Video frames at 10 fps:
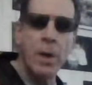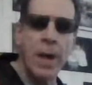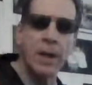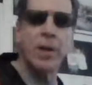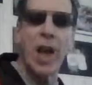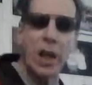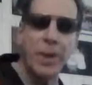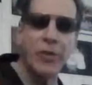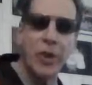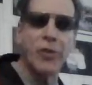And tell
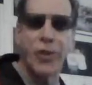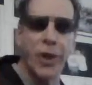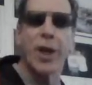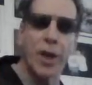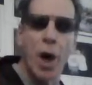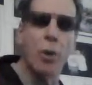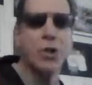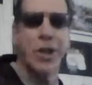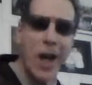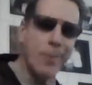me, since you're the
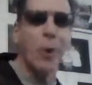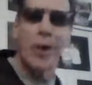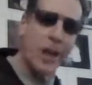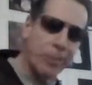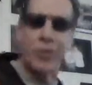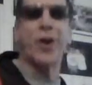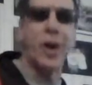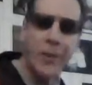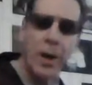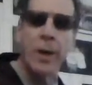coach and I'm only an
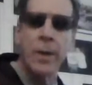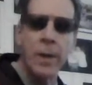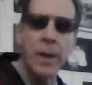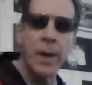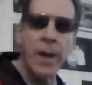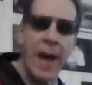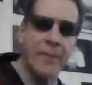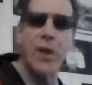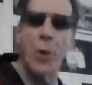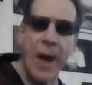observer,
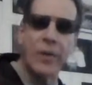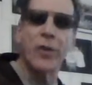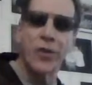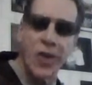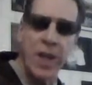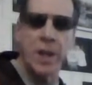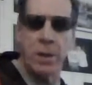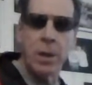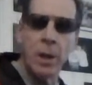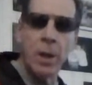have you ever
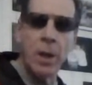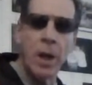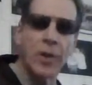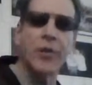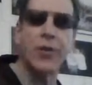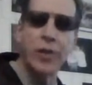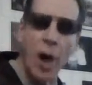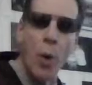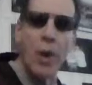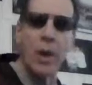seen a
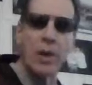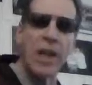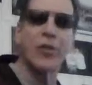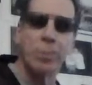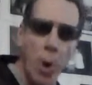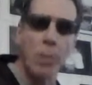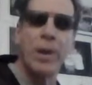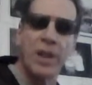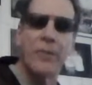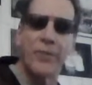slower, less
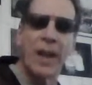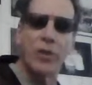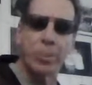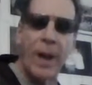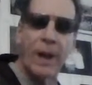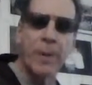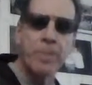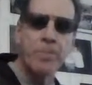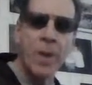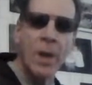mobile defense
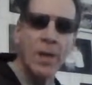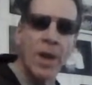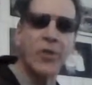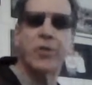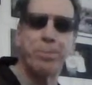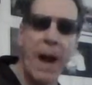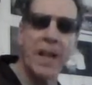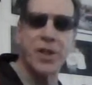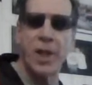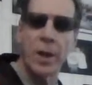pair than
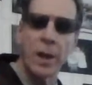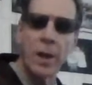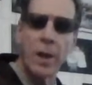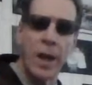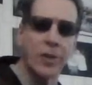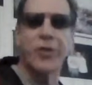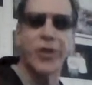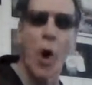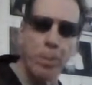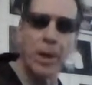Spacek and
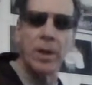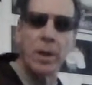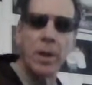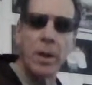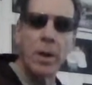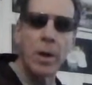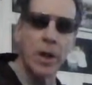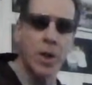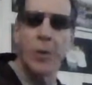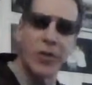Sopel?
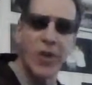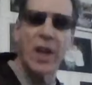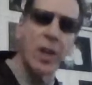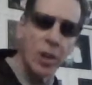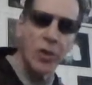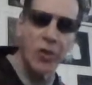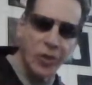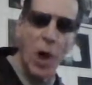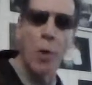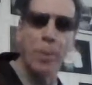Or should we say
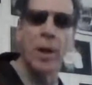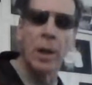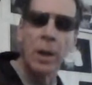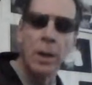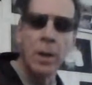Slopel?